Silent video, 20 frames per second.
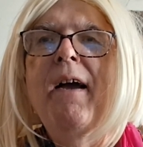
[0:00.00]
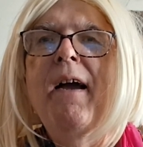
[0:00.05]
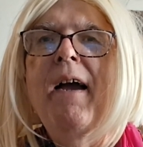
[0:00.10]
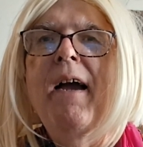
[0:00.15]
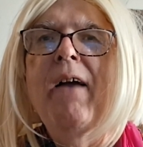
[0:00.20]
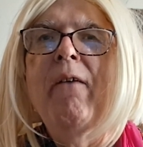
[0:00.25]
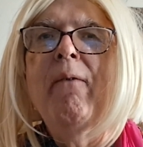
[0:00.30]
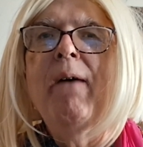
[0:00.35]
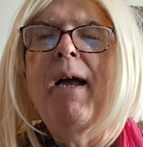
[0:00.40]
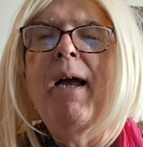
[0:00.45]

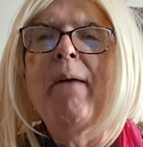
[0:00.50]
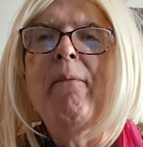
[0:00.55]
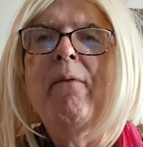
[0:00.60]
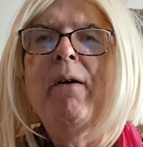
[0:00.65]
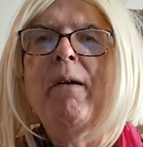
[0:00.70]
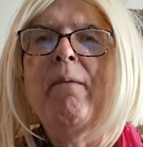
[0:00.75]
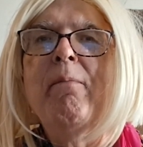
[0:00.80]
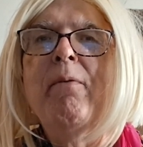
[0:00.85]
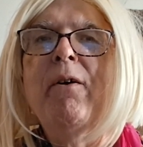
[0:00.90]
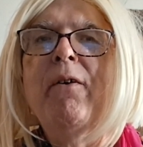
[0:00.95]
And what happened
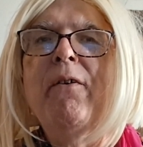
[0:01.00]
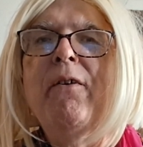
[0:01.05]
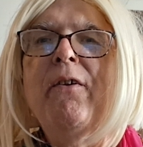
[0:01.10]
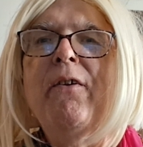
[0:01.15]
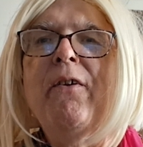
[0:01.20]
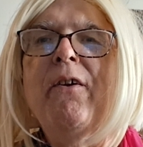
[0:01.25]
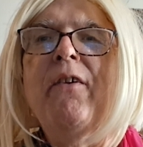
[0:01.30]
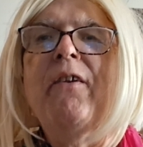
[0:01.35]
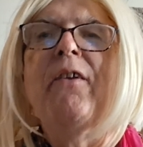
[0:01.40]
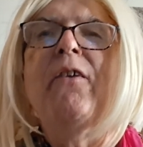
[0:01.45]
when the person
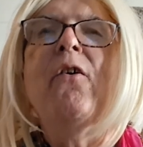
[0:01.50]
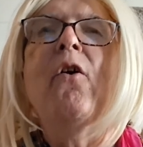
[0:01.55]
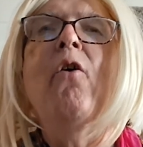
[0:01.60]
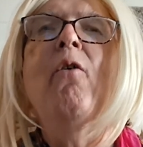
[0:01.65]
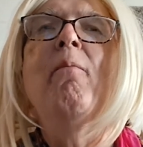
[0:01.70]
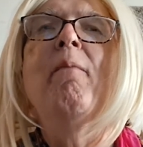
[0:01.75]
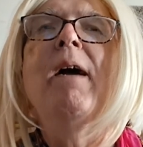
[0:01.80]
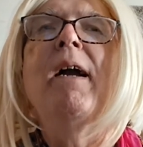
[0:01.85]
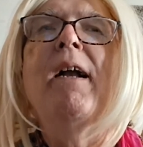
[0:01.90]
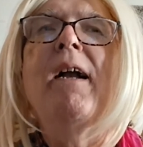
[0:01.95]
says,
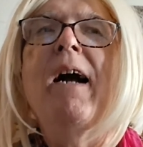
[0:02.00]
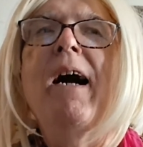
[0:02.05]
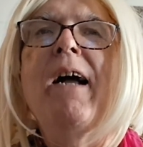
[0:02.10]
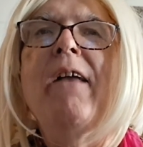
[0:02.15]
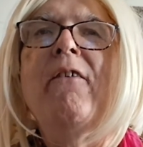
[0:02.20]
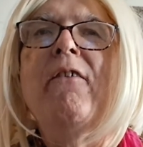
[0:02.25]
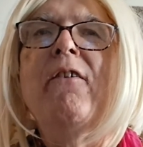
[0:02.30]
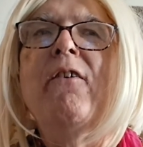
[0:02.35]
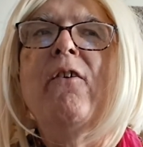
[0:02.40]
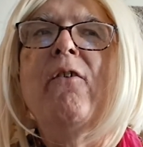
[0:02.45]
"Oh my
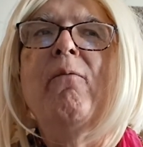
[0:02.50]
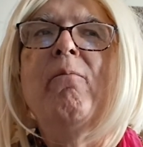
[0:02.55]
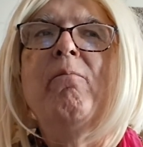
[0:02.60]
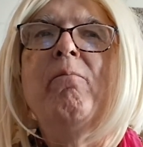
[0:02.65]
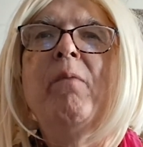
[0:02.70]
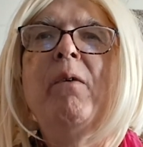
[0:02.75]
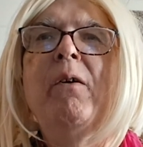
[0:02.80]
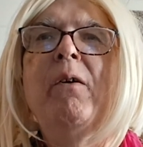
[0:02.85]
God," so